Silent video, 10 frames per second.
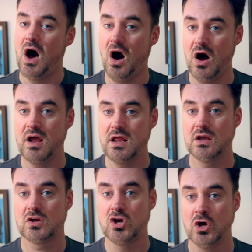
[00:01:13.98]

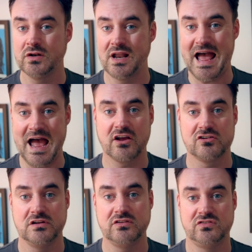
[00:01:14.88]
I couldn't
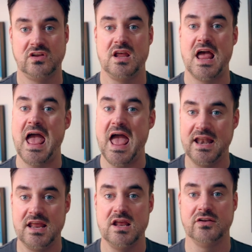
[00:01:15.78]
actually see
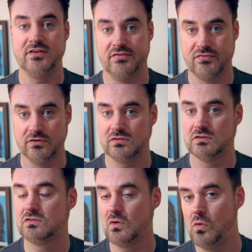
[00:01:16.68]
any difference
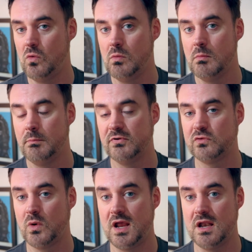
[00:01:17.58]
at all
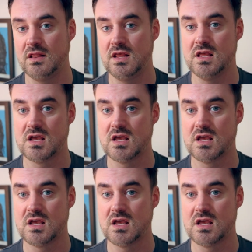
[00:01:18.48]
between the